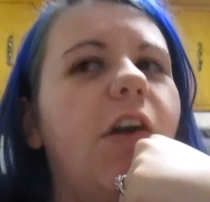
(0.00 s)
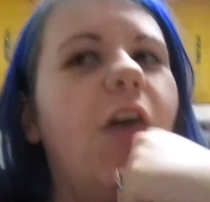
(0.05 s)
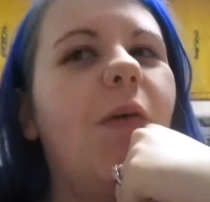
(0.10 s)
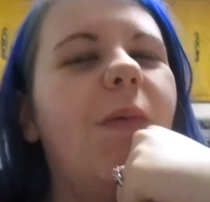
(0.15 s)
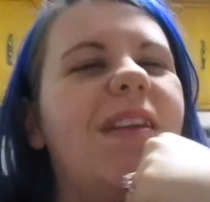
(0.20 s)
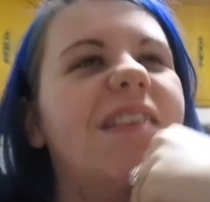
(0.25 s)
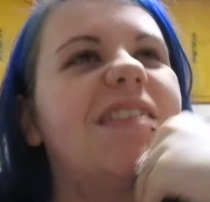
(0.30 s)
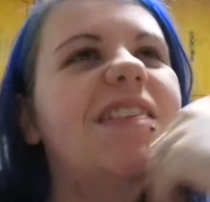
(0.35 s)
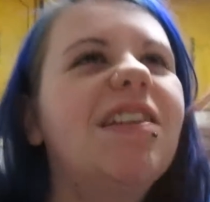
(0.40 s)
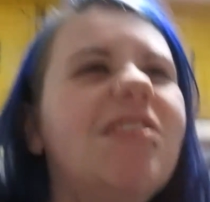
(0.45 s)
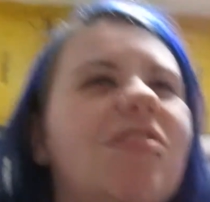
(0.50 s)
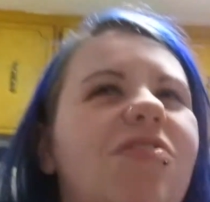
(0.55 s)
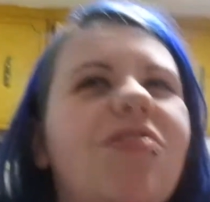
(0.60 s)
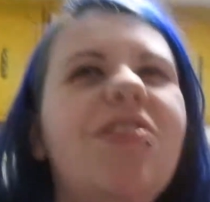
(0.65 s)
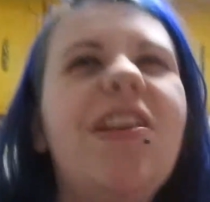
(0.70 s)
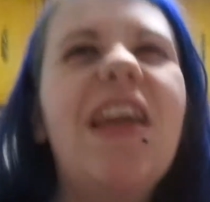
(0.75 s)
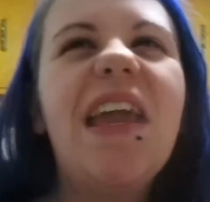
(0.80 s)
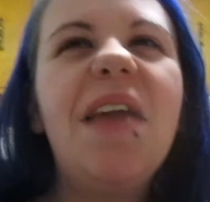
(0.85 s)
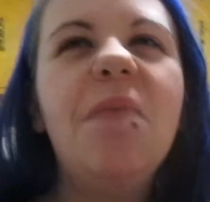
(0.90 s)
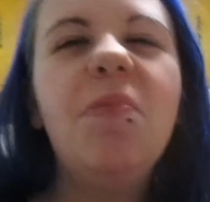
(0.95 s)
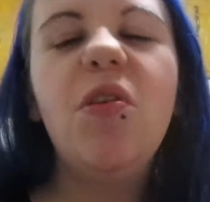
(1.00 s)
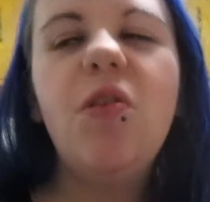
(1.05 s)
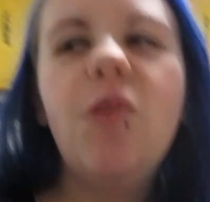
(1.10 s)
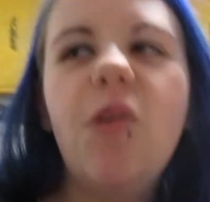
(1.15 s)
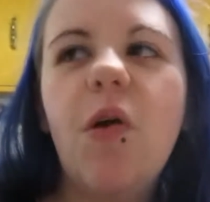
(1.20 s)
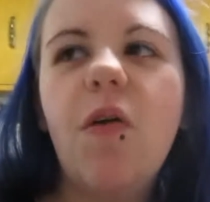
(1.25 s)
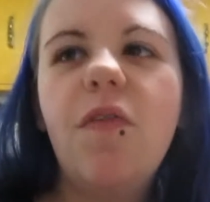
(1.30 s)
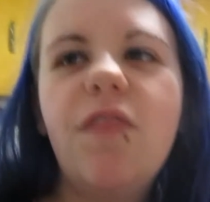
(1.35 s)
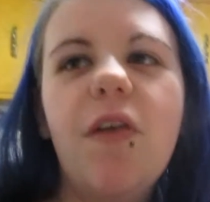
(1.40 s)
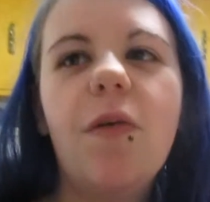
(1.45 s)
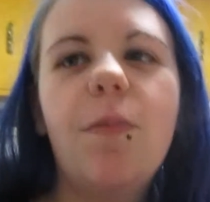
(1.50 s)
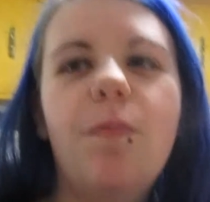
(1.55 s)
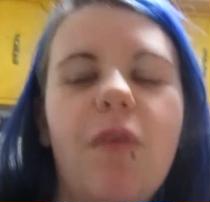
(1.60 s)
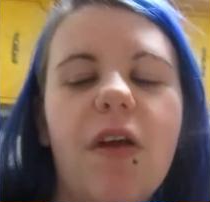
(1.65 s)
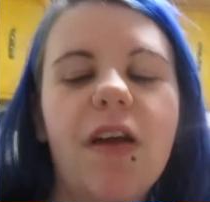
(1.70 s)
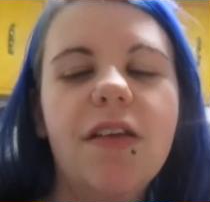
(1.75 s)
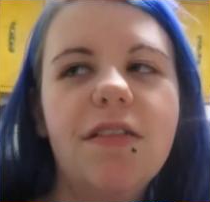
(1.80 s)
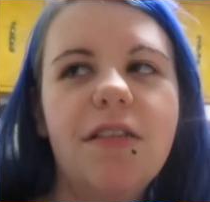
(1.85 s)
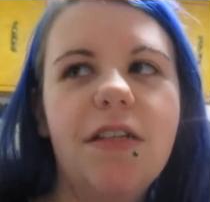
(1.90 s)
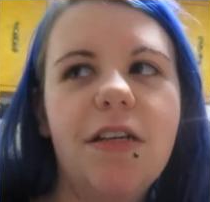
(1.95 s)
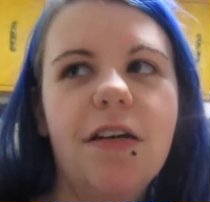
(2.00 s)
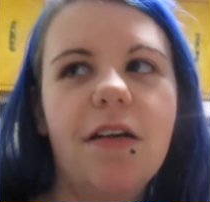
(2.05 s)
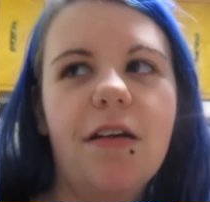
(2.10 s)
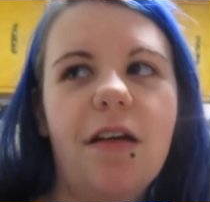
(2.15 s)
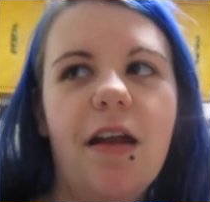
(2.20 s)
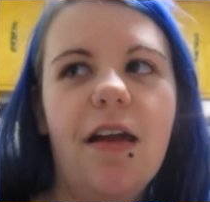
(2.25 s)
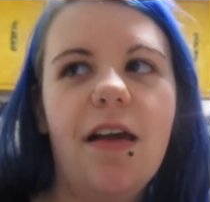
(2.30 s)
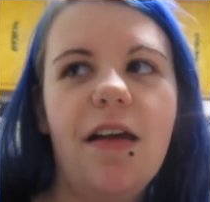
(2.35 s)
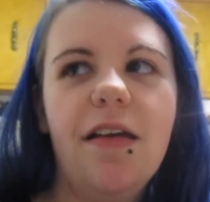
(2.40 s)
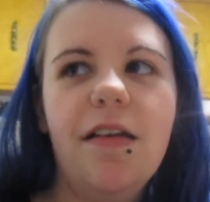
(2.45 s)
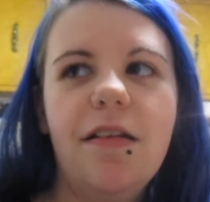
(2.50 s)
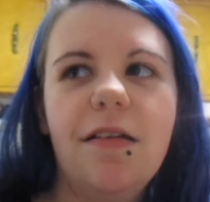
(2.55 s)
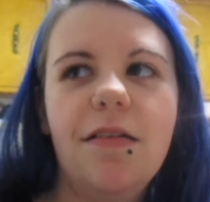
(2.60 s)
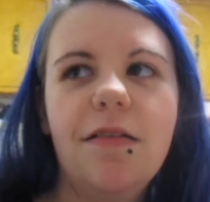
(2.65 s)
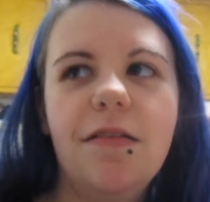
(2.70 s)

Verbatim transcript: No, but it says her name. You know if they were president or not.